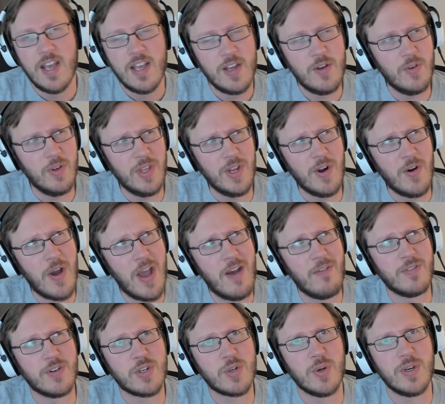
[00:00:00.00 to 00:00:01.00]
You really don't
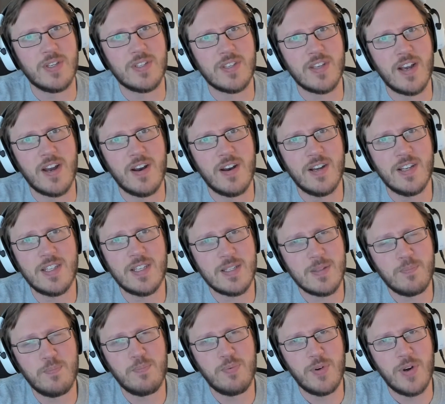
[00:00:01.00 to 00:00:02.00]
have a choice there. It's
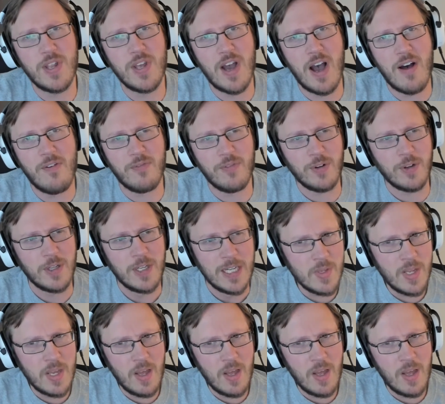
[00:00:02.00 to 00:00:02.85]
pretty awful.